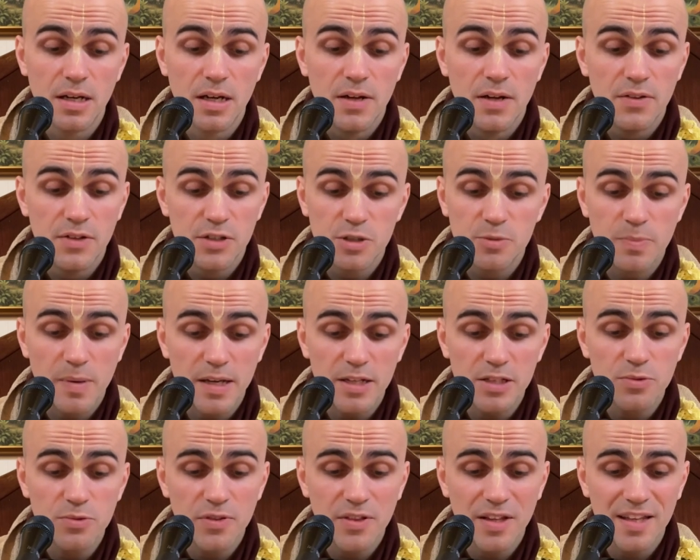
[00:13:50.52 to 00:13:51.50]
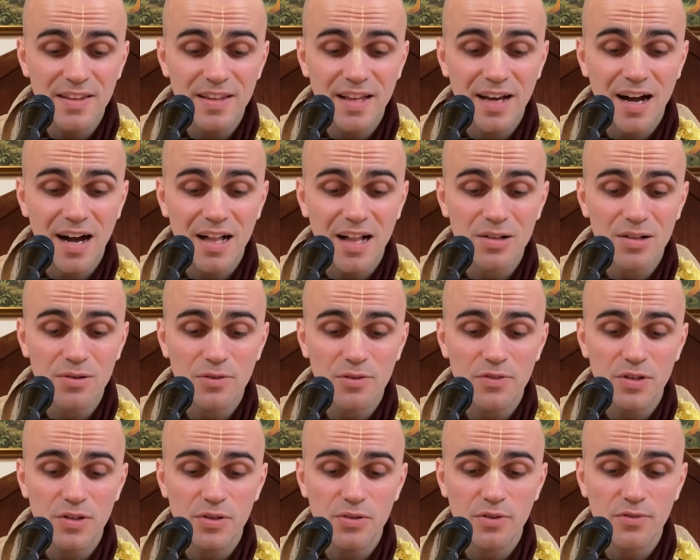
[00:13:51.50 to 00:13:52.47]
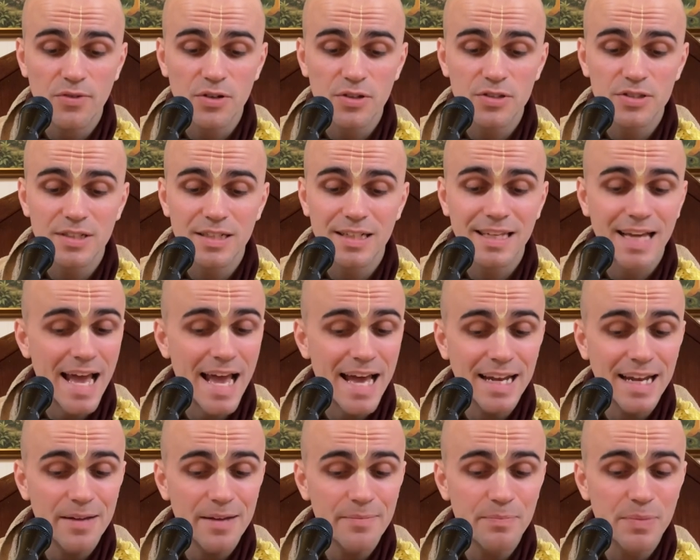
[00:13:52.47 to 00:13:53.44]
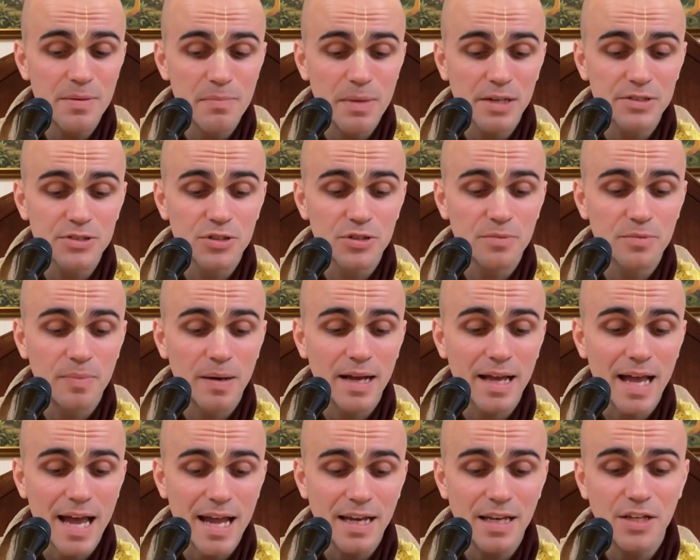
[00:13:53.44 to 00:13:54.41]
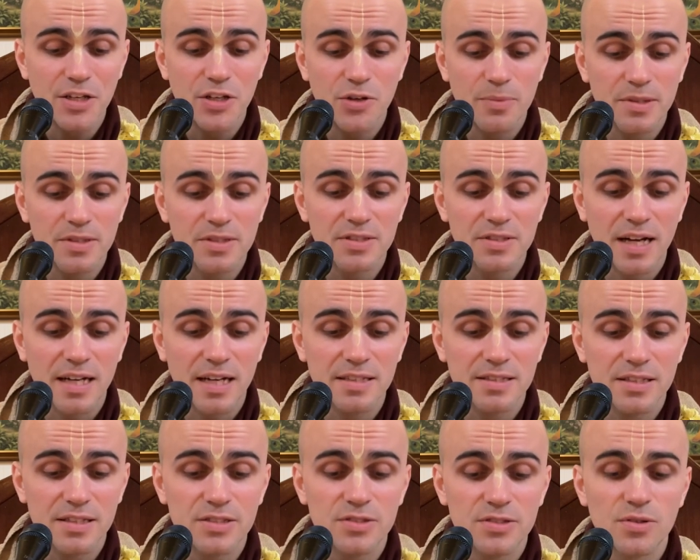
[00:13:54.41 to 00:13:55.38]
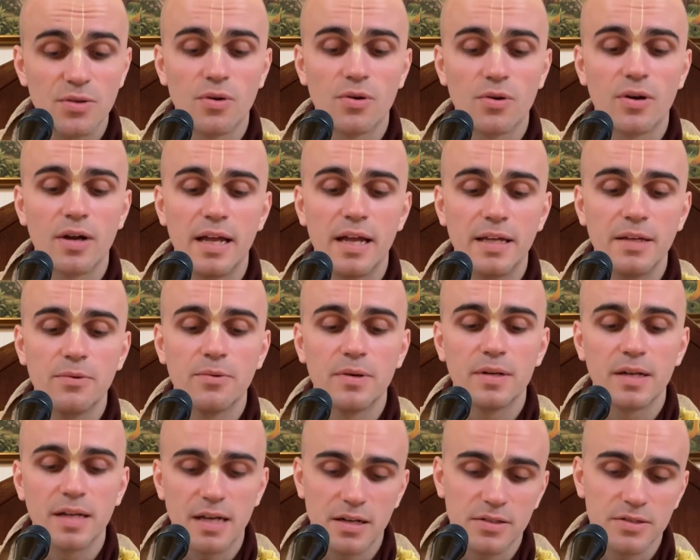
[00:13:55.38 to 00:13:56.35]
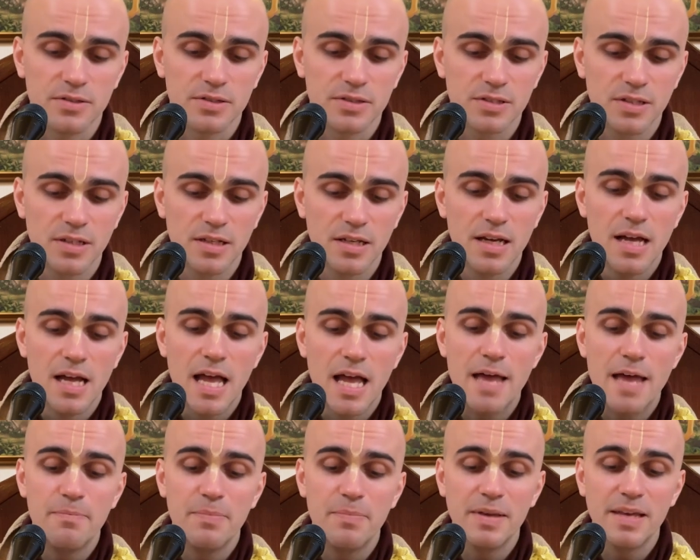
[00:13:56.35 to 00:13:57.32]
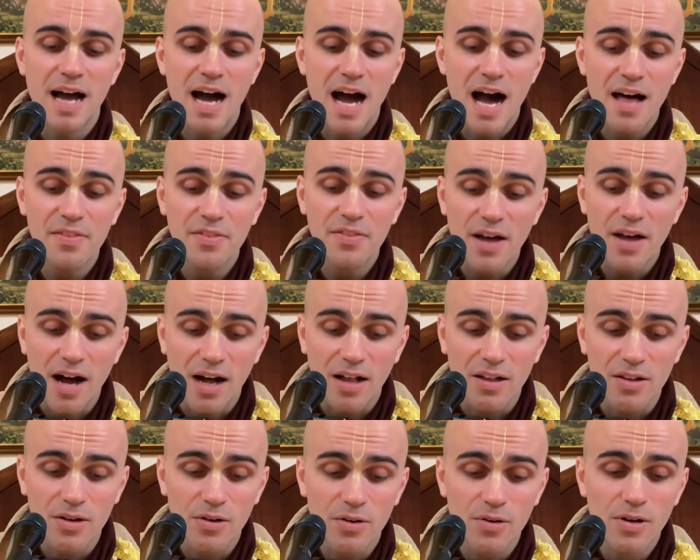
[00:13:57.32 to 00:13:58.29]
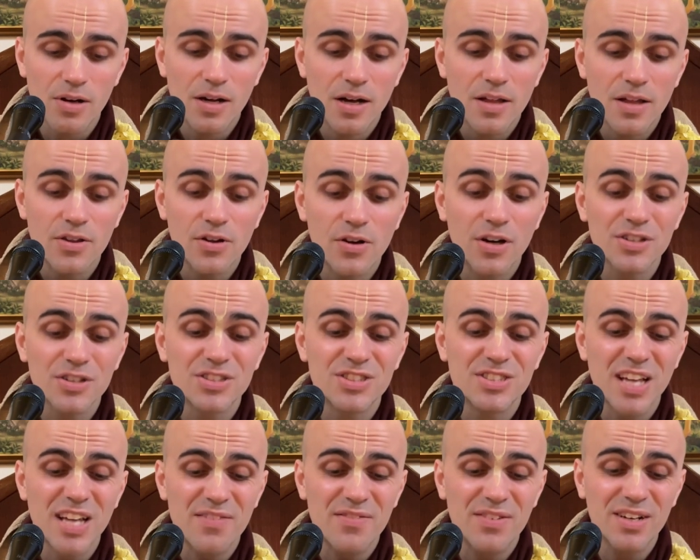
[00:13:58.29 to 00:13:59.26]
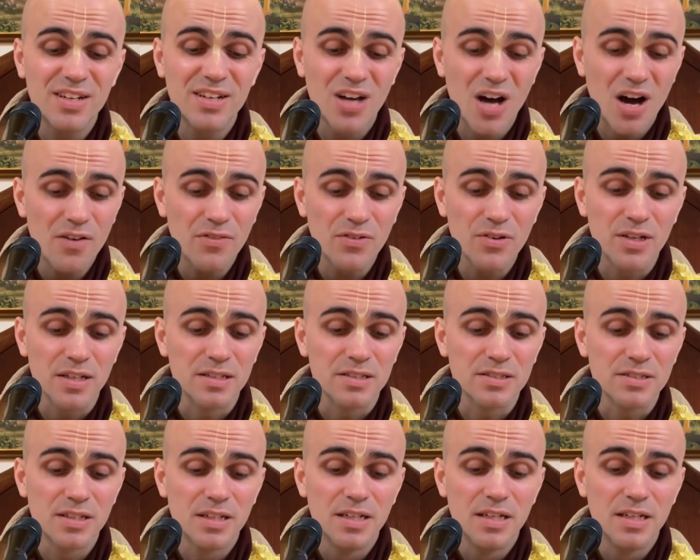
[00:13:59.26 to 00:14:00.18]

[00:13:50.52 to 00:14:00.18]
The space within the hollow of the universe cannot be measured by any human scientist or anyone else. And beyond the hollow, there are 7 coverings,